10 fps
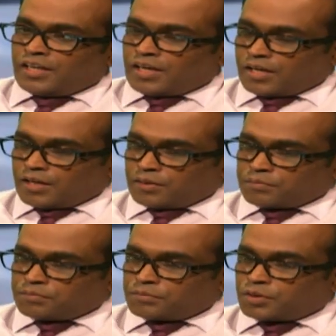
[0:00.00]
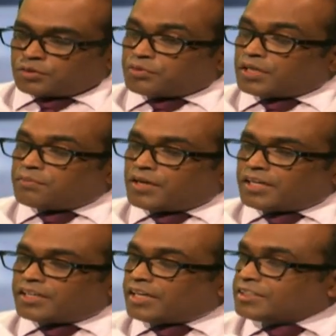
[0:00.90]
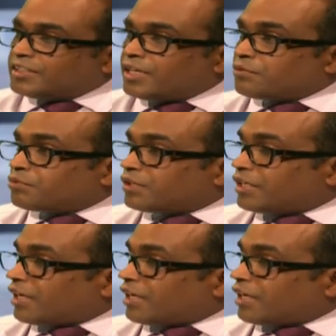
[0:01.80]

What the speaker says: Because World Malaria is Day for the